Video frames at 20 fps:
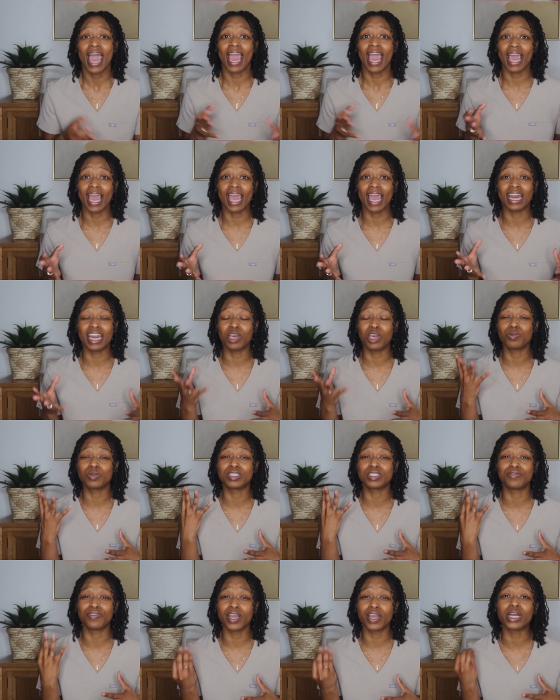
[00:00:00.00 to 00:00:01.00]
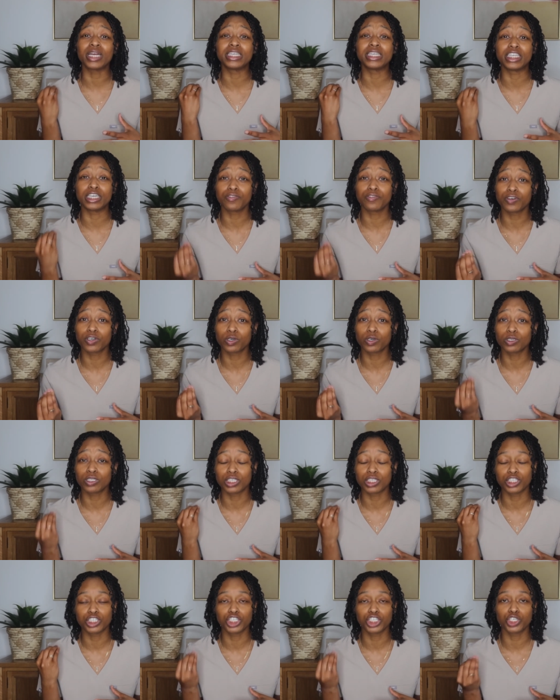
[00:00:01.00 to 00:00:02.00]
and it was very difficult
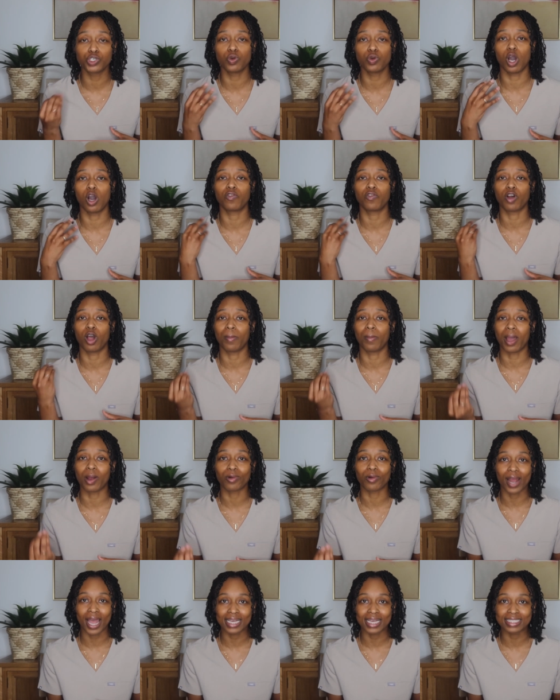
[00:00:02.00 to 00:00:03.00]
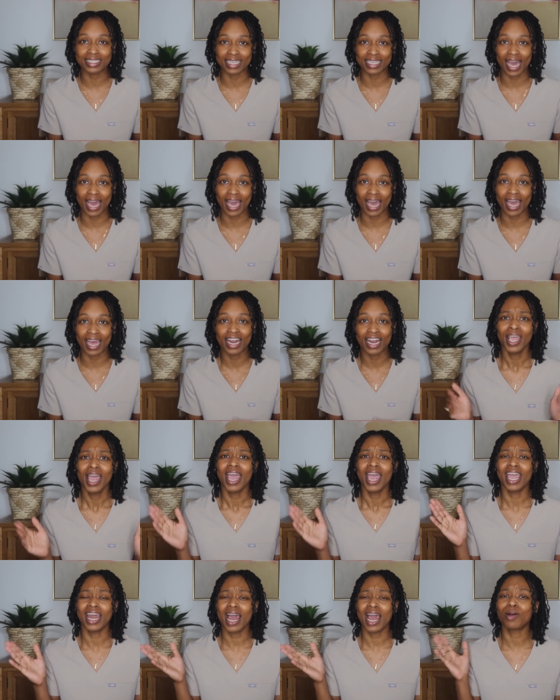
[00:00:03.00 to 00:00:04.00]
to chew over on my right side.
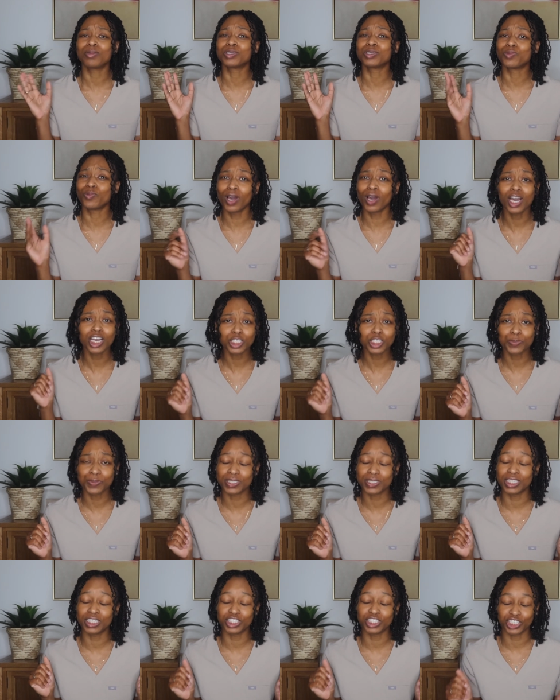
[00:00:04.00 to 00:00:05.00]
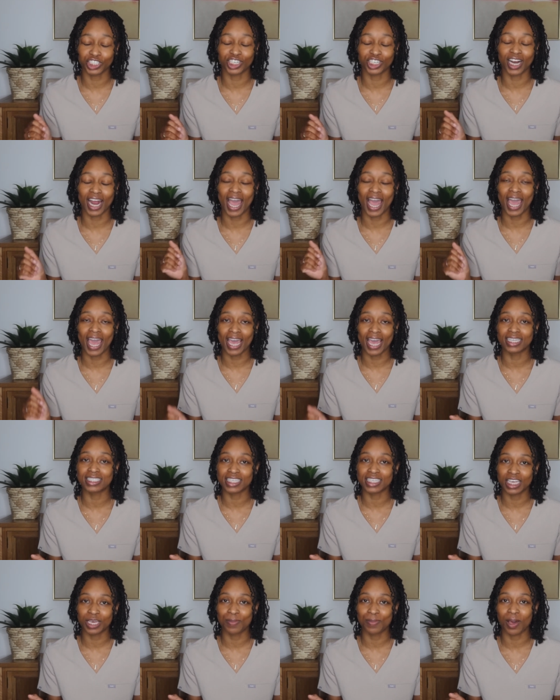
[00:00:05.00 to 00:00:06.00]
And I was 100% sure I had
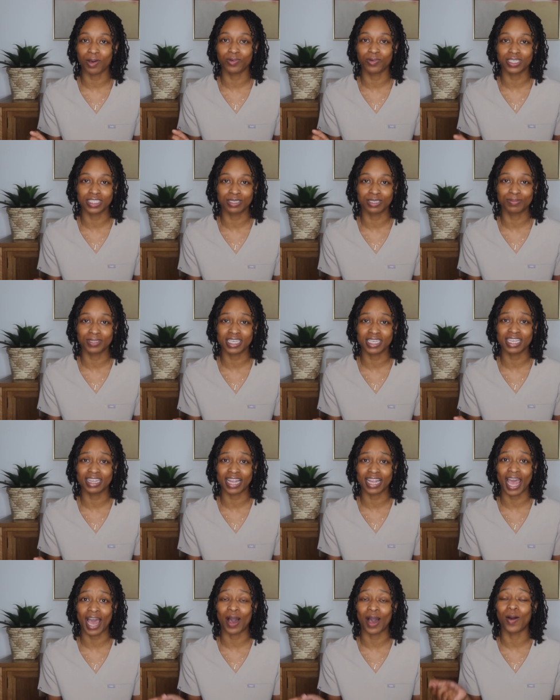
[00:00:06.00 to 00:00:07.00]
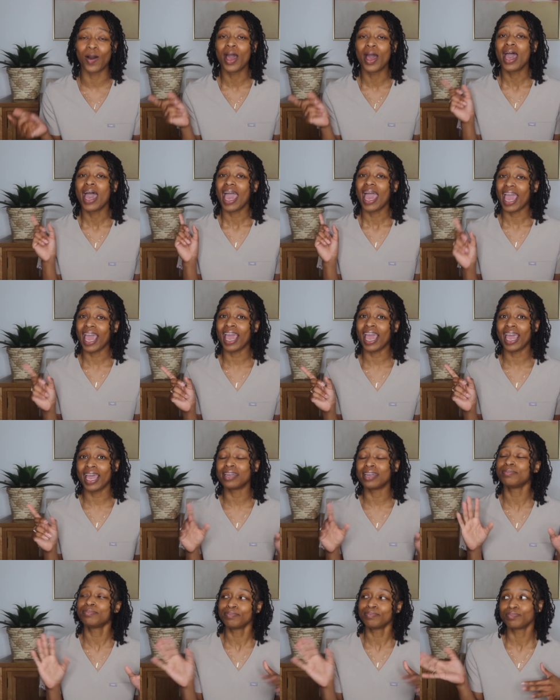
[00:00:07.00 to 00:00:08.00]
to get my wisdom teeth out and